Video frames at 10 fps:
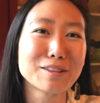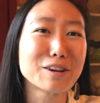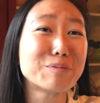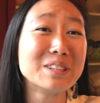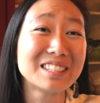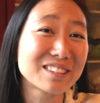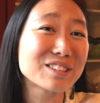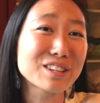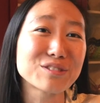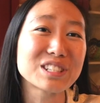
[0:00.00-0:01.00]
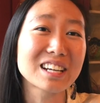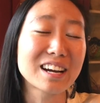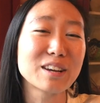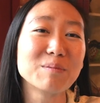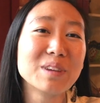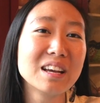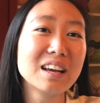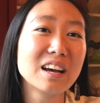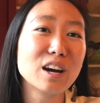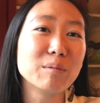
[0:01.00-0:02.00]
There have been tears every time,
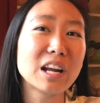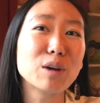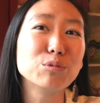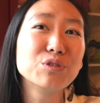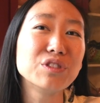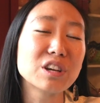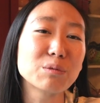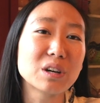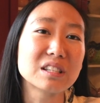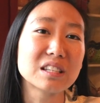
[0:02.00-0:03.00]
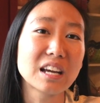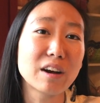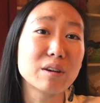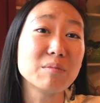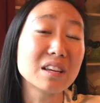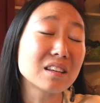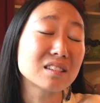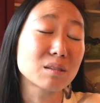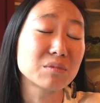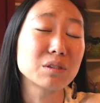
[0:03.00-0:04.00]
and how moving it was, and how I'm
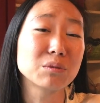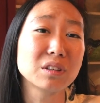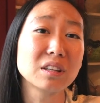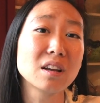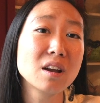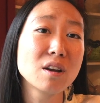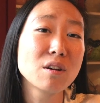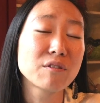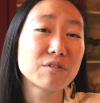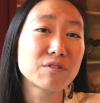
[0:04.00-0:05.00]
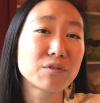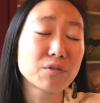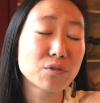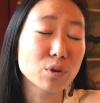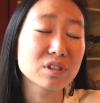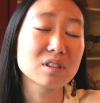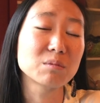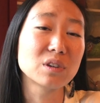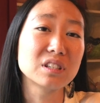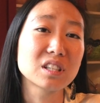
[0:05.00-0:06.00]
making something really for
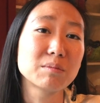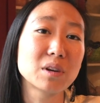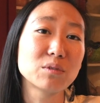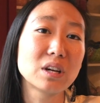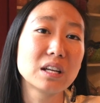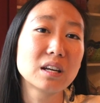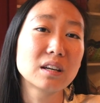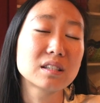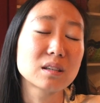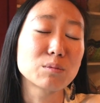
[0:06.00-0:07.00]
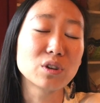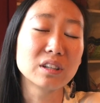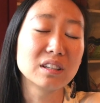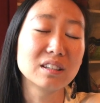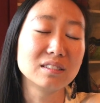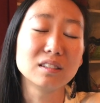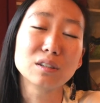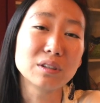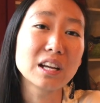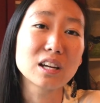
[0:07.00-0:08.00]
someone, to commemorate someone, an
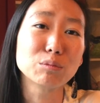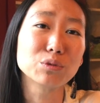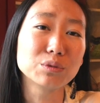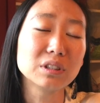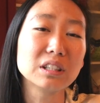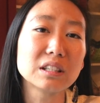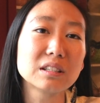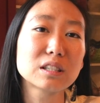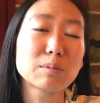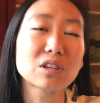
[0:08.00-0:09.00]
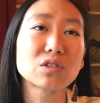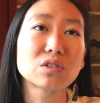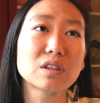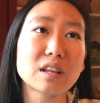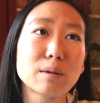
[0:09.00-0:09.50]
animal really special to